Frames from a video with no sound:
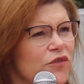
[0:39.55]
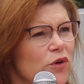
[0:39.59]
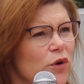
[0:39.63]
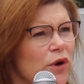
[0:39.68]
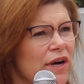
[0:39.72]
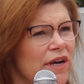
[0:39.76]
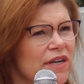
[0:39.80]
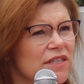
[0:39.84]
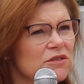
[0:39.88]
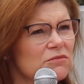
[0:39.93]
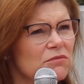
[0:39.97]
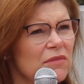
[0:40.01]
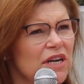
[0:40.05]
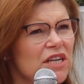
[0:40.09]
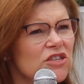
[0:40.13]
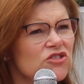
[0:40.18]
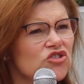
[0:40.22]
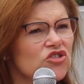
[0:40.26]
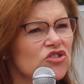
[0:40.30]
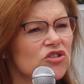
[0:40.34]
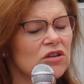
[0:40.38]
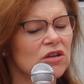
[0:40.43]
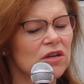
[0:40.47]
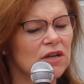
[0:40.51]
for as
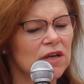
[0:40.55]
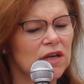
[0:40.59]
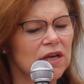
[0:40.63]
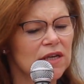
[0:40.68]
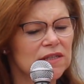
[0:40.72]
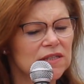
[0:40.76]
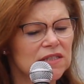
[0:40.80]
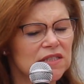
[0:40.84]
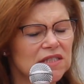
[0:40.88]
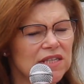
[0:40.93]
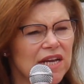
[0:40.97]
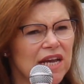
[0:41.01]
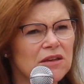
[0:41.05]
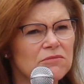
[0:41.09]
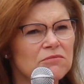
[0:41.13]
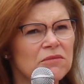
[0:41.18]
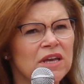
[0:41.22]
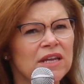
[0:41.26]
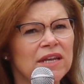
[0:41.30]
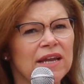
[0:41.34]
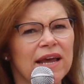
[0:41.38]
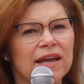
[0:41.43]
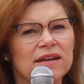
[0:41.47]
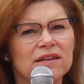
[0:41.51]
much
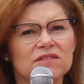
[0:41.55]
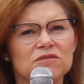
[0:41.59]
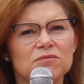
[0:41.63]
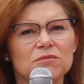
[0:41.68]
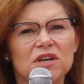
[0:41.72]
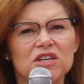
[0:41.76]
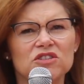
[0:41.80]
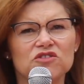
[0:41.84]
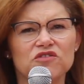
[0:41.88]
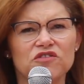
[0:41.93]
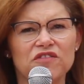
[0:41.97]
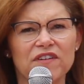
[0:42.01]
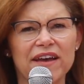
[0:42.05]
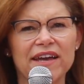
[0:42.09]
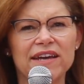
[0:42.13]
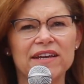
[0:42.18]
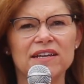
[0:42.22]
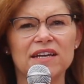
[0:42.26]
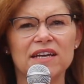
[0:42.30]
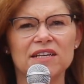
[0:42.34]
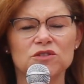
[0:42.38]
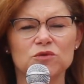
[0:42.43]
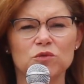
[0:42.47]
statement and as much fight